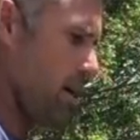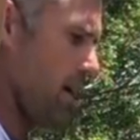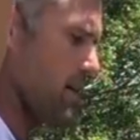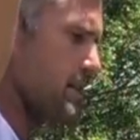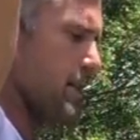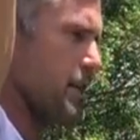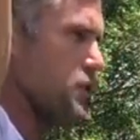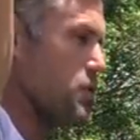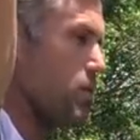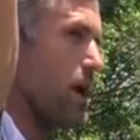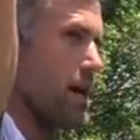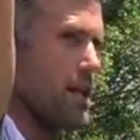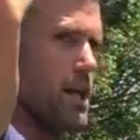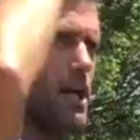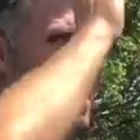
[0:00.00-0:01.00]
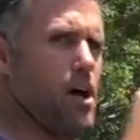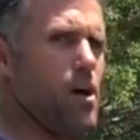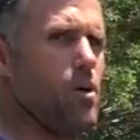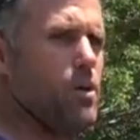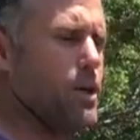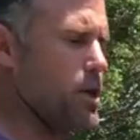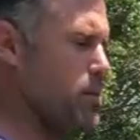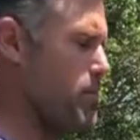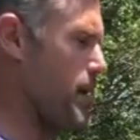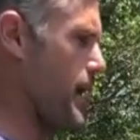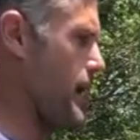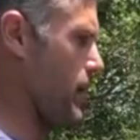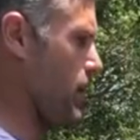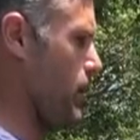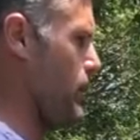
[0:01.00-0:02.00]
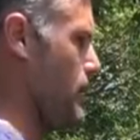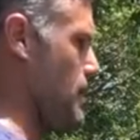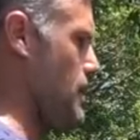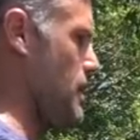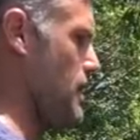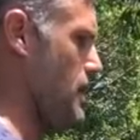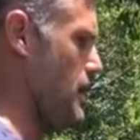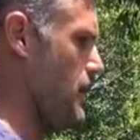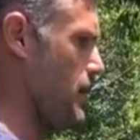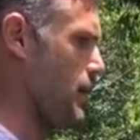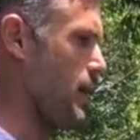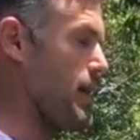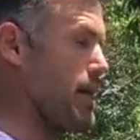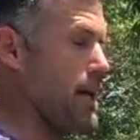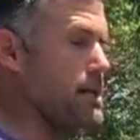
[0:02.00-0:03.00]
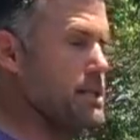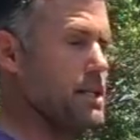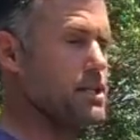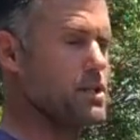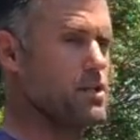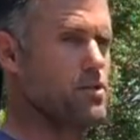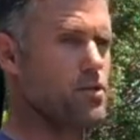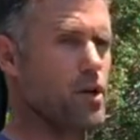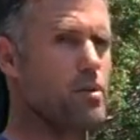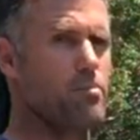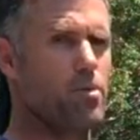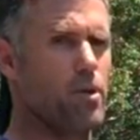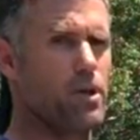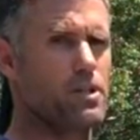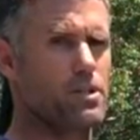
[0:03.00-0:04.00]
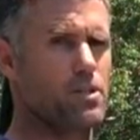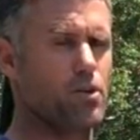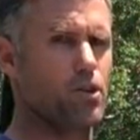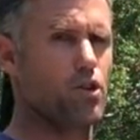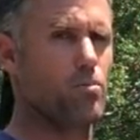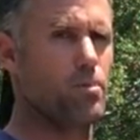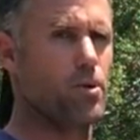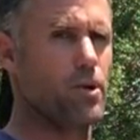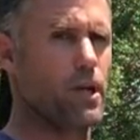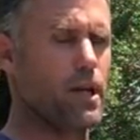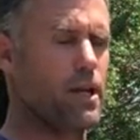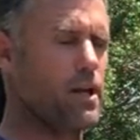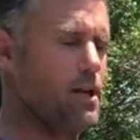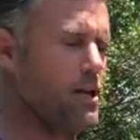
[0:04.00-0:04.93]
in such a way that you're holding the paddle connecting to 3 points on your body.